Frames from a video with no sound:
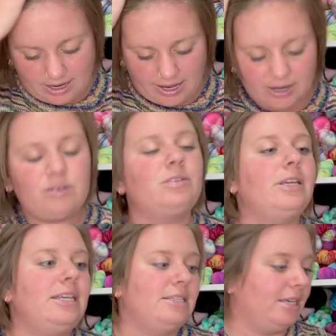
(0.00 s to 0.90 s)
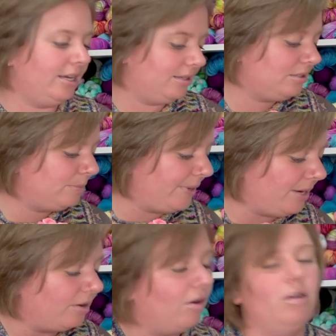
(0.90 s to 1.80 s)
actually didn't
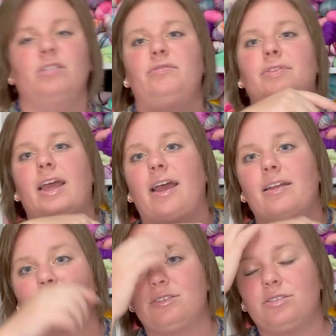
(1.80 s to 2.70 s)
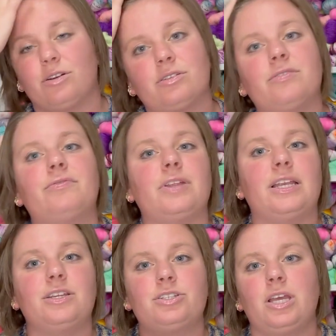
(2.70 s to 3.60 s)
spin all of that start to
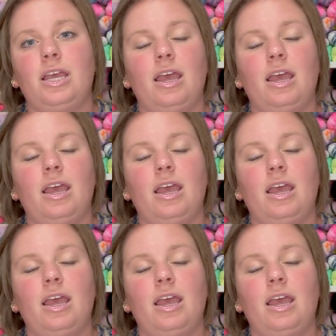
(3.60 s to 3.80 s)
finish.